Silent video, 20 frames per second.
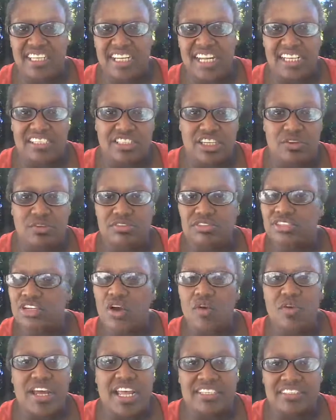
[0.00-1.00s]
excuse
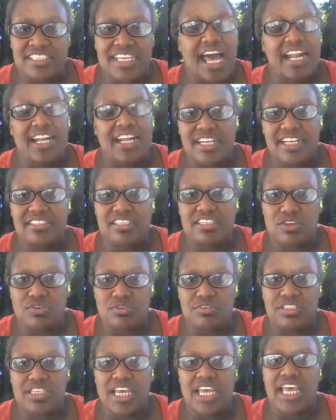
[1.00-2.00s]
no it's not an
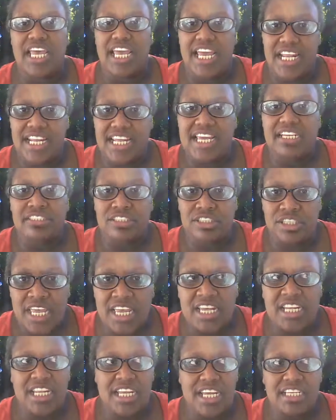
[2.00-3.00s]
excuse it is
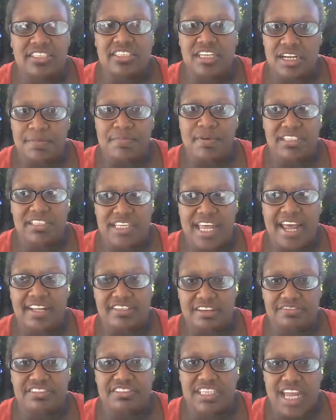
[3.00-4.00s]
it is a
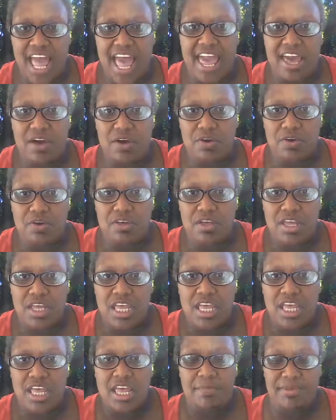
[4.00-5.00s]
protective style
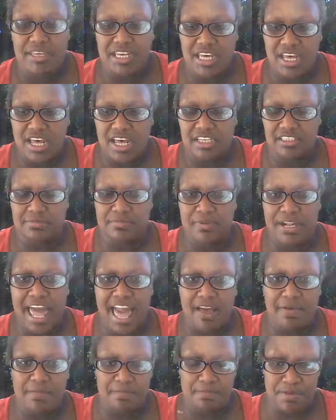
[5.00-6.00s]
because
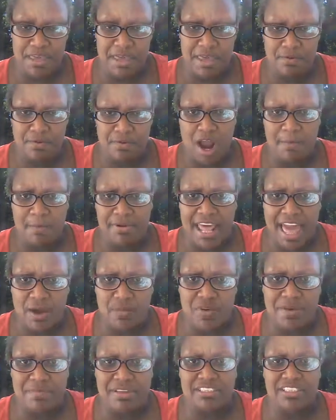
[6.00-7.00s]
black people our uh, black
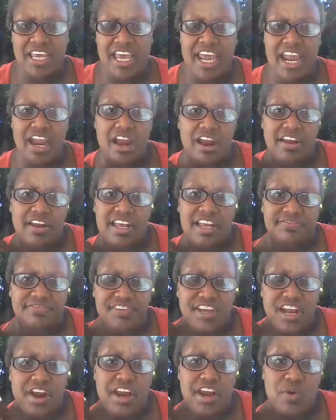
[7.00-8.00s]
women's hair is
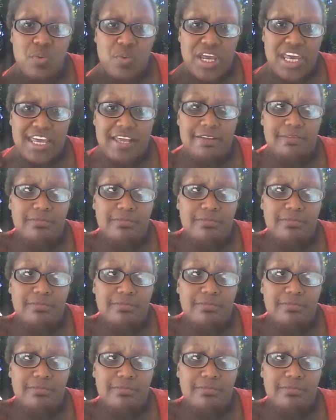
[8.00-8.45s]
very weak